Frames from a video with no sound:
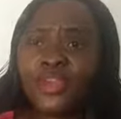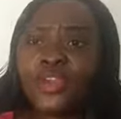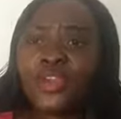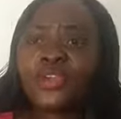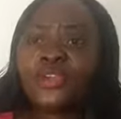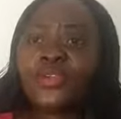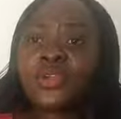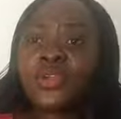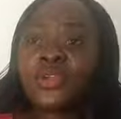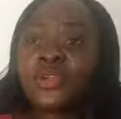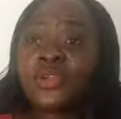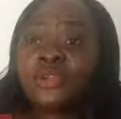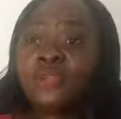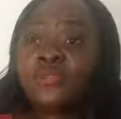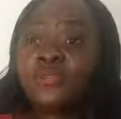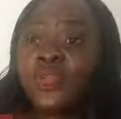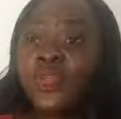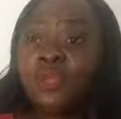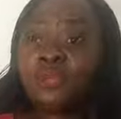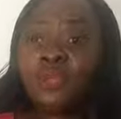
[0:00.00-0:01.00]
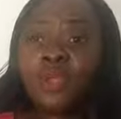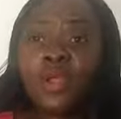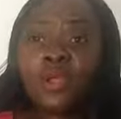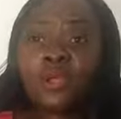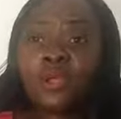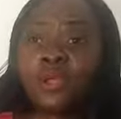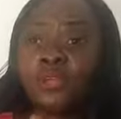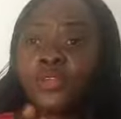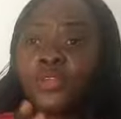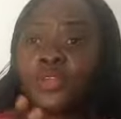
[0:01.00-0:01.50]
You can give them,
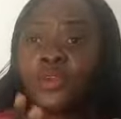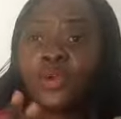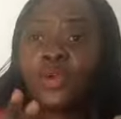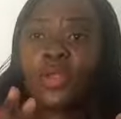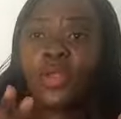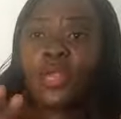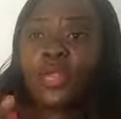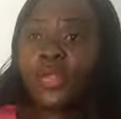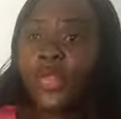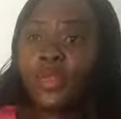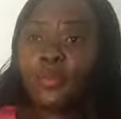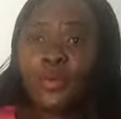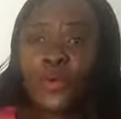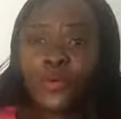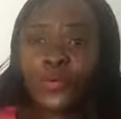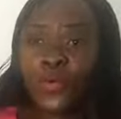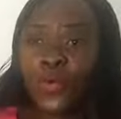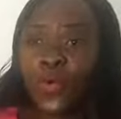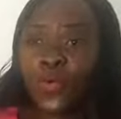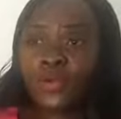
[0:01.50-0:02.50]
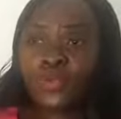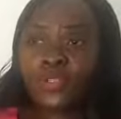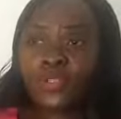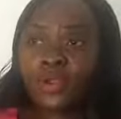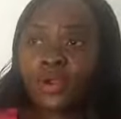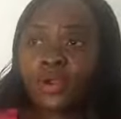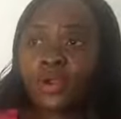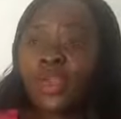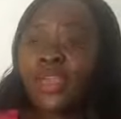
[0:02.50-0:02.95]
you know, lemon water.